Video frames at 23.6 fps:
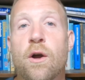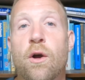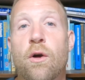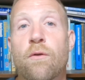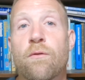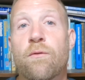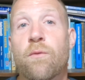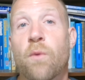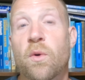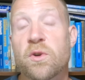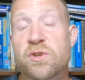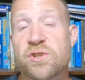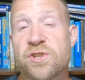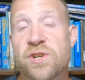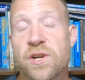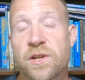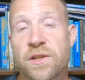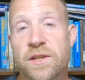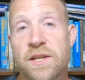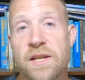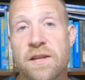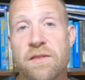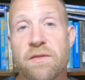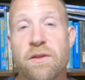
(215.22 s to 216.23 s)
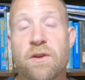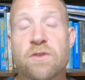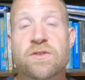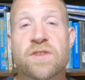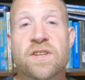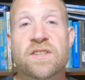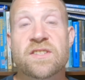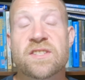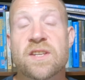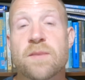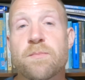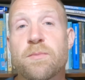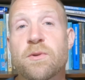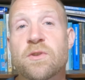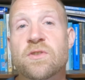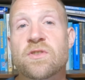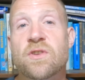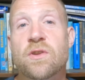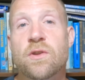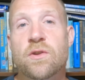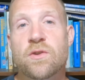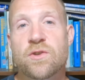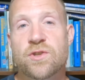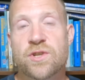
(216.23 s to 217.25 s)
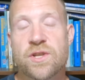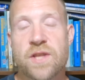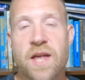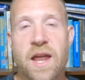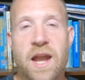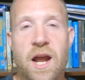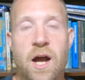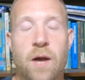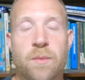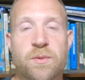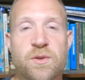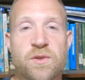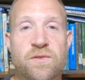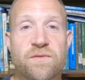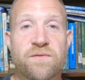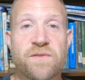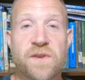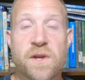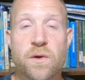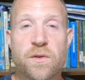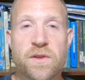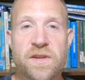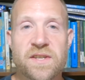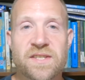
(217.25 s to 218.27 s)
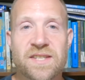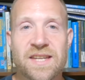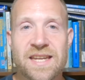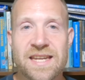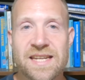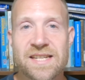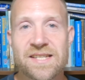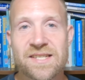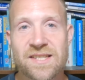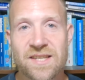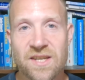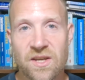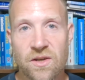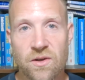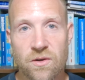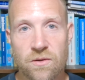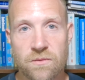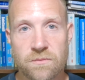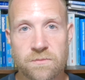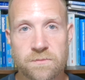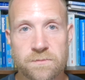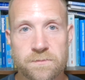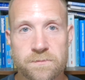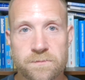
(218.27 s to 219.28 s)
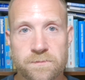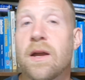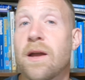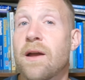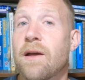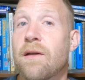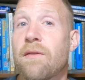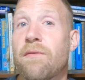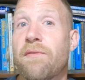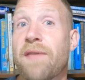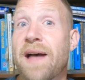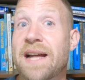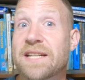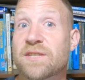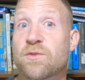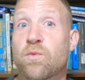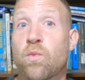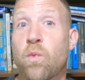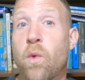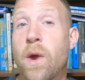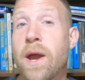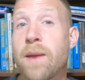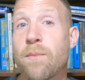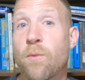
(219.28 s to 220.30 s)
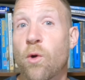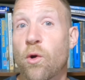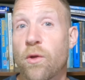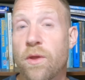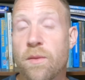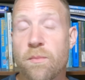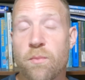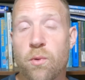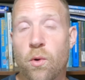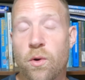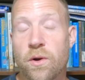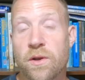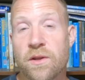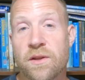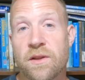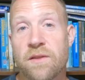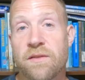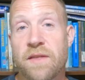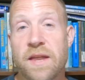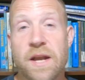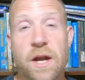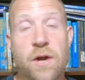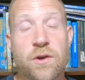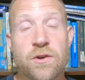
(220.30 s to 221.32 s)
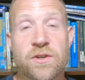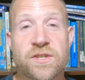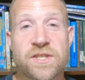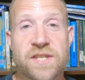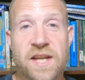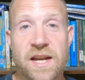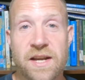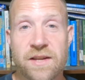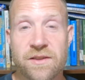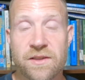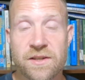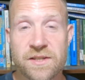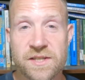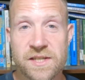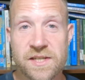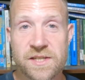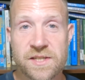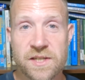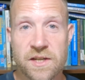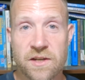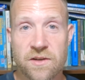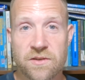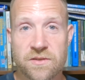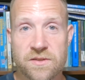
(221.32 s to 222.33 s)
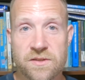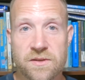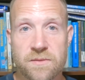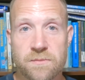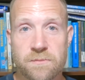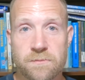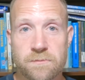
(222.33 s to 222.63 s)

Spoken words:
Fortunately, there's a simple solution that helps you feel this key skill. That's way more important than understanding the details.